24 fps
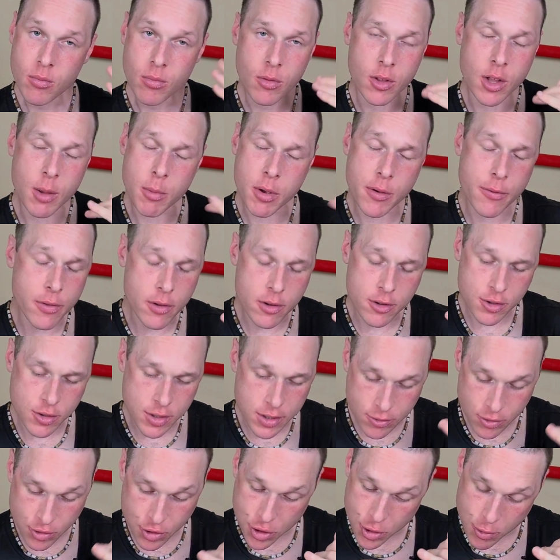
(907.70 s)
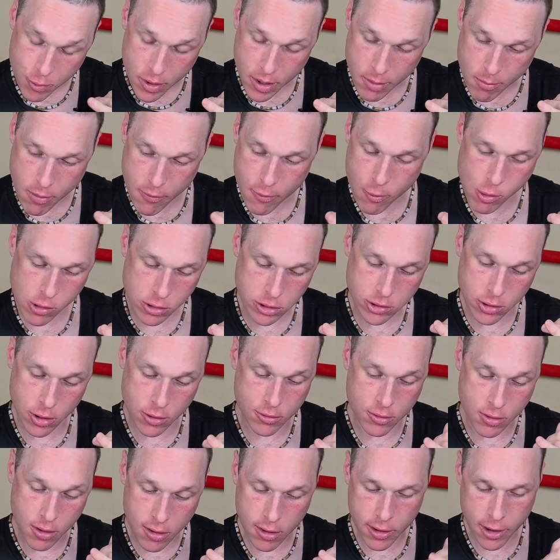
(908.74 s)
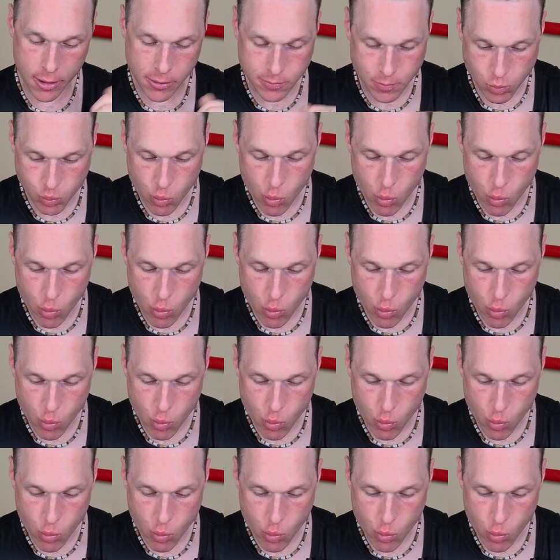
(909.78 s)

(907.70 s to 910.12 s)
Let me finish chewing before I start talking.